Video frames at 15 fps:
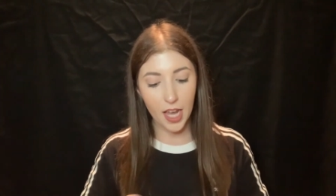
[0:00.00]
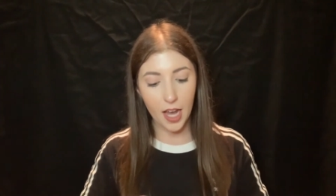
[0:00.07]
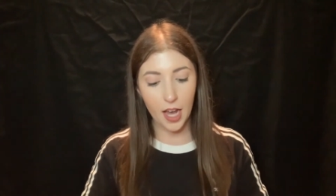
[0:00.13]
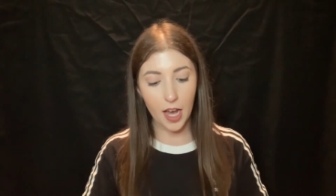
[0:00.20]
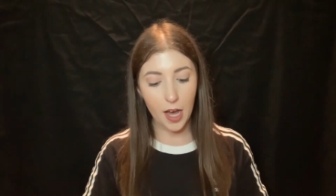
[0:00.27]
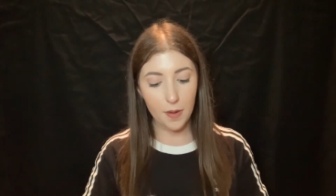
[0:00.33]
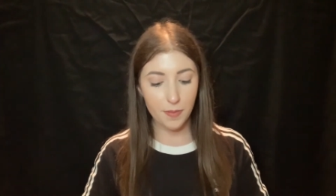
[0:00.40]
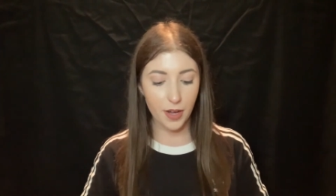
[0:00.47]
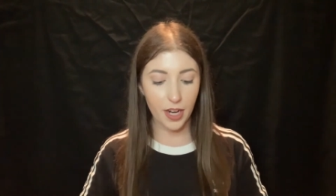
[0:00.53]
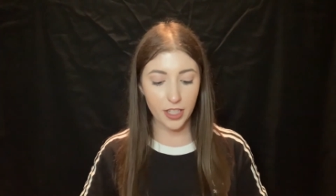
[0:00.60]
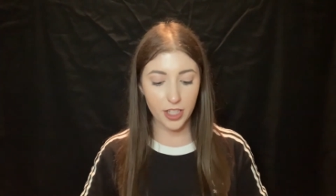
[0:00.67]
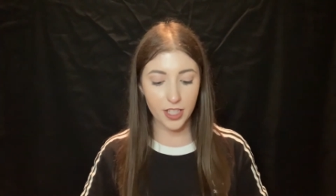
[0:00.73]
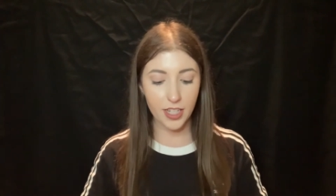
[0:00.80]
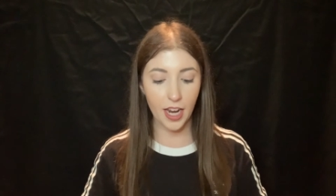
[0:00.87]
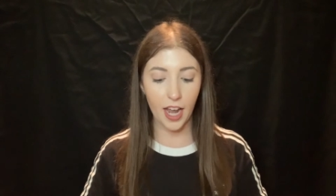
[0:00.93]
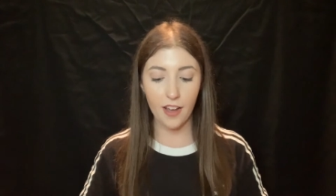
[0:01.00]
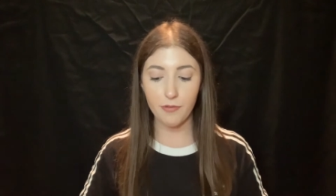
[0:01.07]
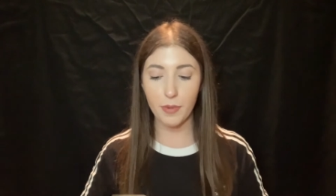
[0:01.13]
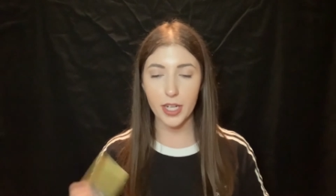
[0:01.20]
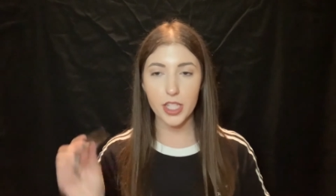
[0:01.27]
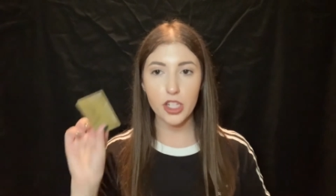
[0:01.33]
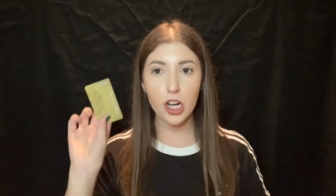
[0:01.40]
I just have
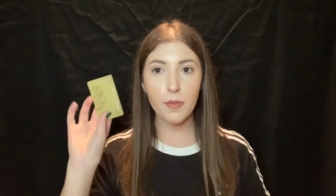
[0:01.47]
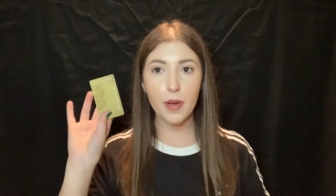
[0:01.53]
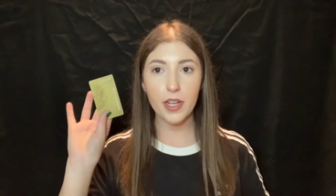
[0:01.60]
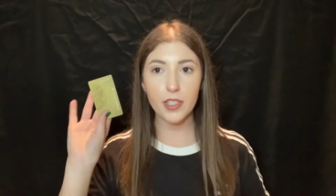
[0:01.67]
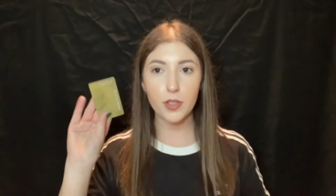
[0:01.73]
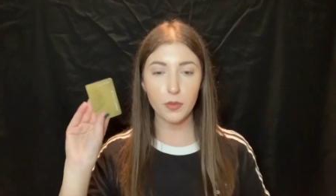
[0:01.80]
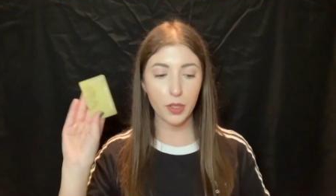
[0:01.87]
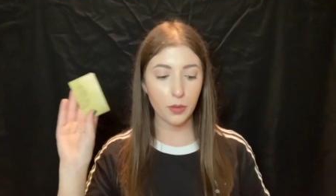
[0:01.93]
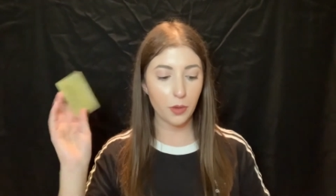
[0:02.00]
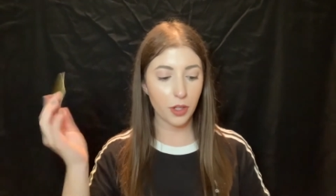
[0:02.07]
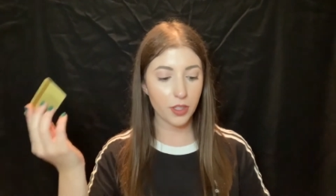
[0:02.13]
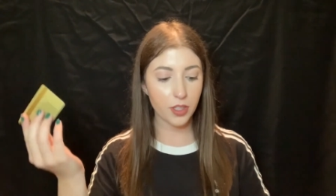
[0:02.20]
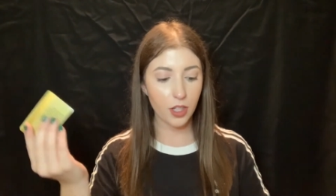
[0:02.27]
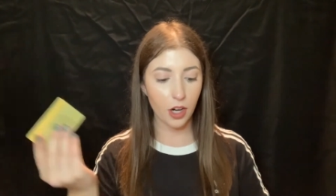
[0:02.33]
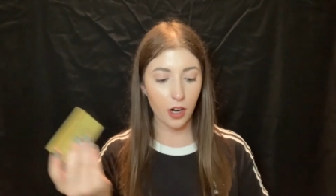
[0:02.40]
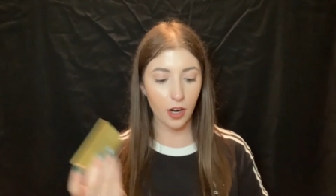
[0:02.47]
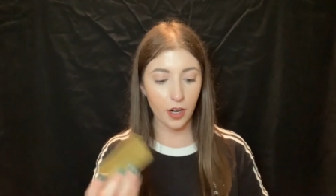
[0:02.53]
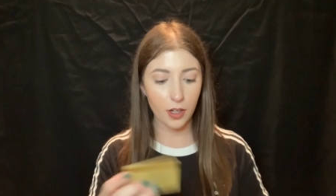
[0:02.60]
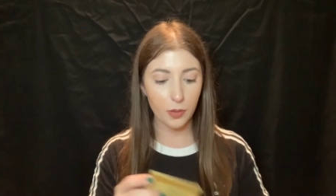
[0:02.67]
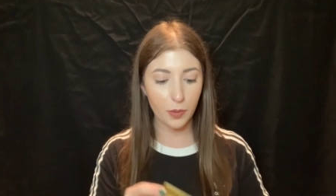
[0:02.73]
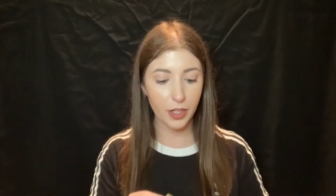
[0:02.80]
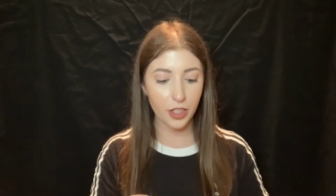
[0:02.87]
my Starbucks rewards
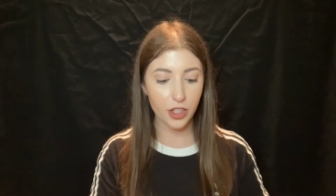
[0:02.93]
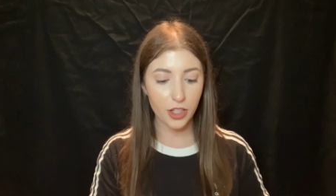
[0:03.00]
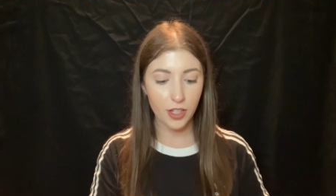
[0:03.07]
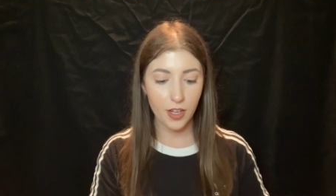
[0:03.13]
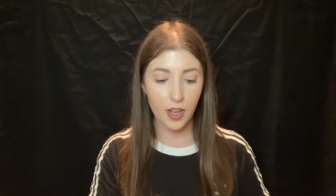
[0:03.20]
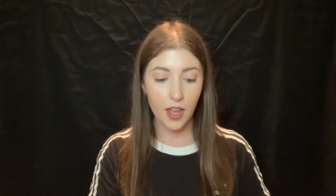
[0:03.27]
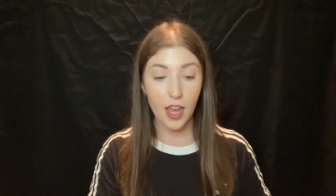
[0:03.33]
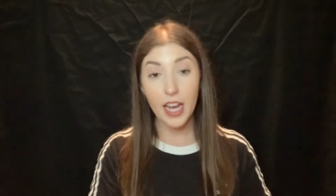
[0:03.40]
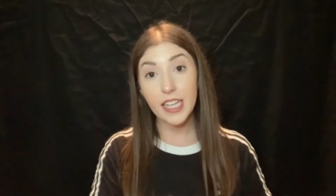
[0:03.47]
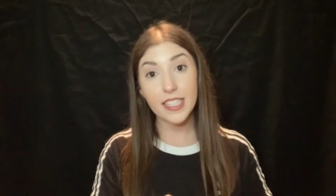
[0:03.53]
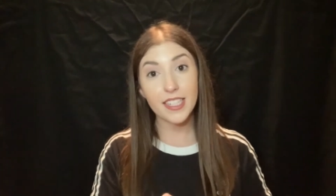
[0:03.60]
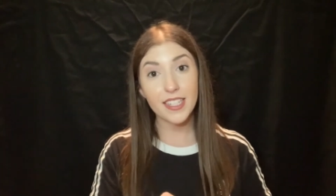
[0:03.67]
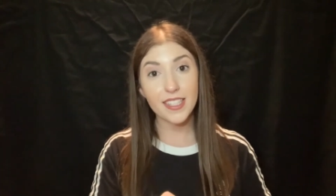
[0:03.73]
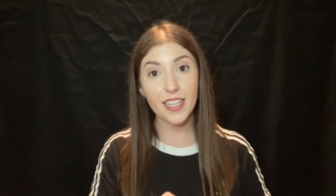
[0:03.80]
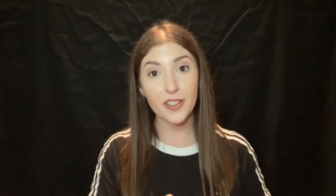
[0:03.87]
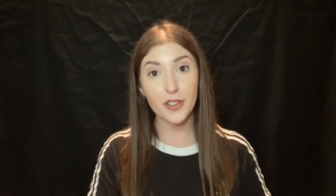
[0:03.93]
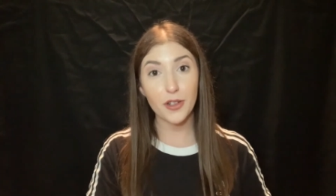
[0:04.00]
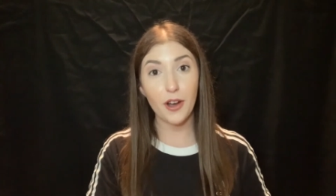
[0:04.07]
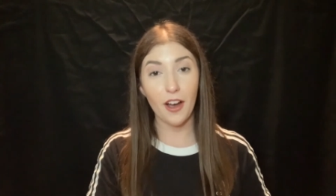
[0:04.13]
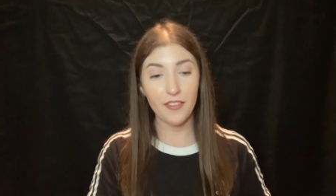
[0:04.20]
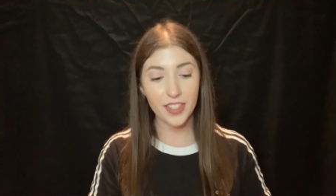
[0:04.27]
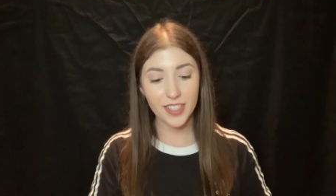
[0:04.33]
card, which is an essential,
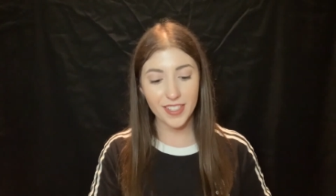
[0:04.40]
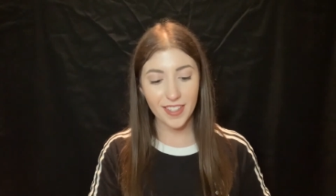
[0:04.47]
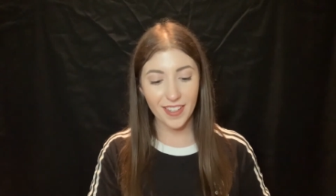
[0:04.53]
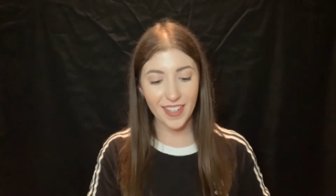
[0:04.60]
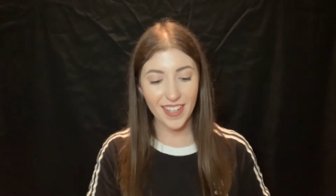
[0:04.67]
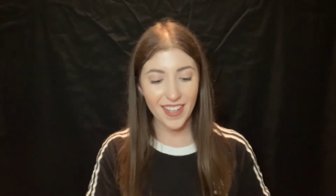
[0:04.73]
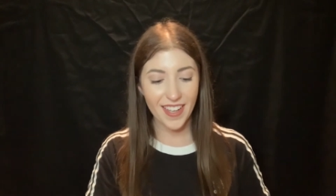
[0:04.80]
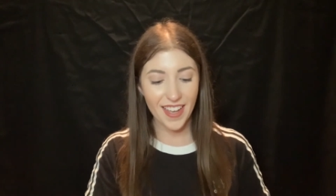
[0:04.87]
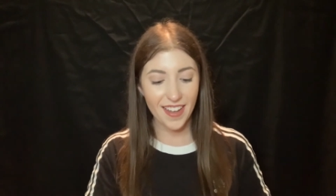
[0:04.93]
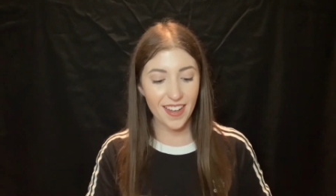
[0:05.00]
obviously.